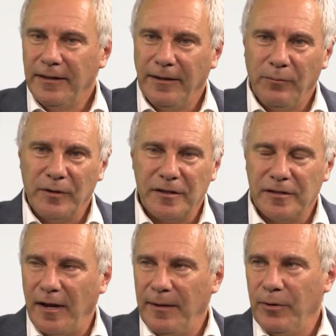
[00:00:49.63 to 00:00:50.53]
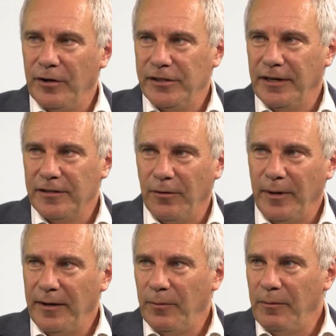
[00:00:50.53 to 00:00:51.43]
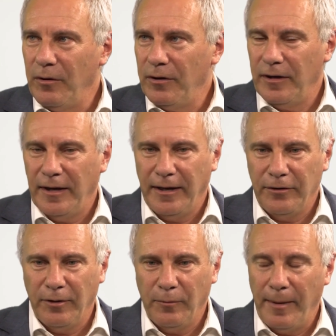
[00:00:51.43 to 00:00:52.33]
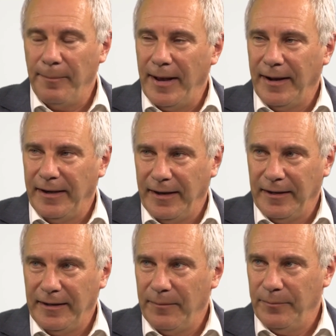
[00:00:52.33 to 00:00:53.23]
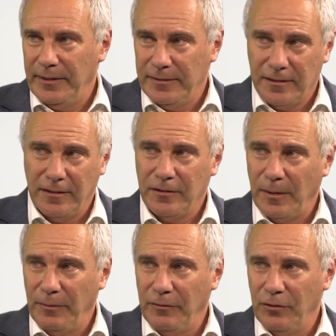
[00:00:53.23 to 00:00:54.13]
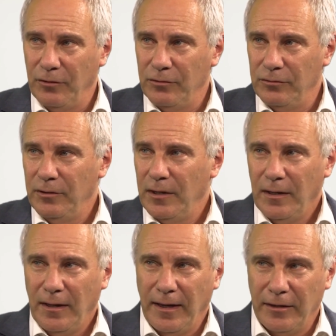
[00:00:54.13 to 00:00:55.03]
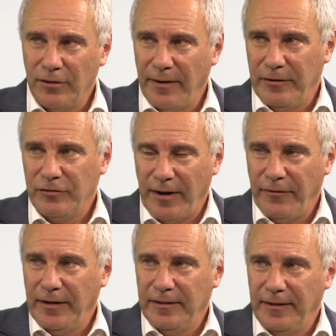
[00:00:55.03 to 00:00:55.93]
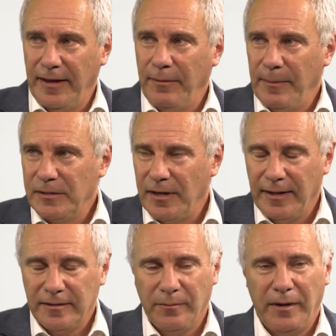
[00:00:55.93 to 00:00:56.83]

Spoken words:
It was a side project. So we were doing web marketing, getting companies to the top of Google, driving traffic into their websites.